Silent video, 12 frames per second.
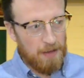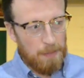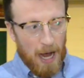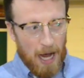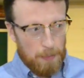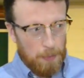
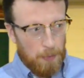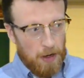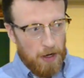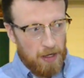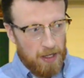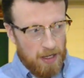pipe
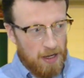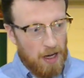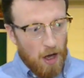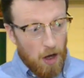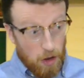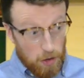work, and
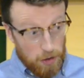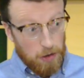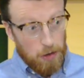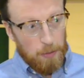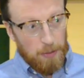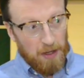all the
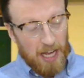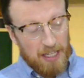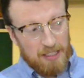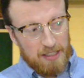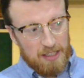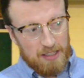
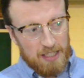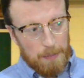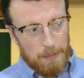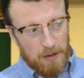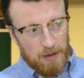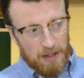lubricators are
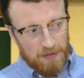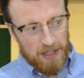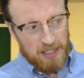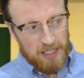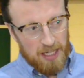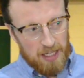separately
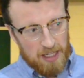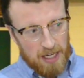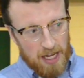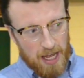fitted,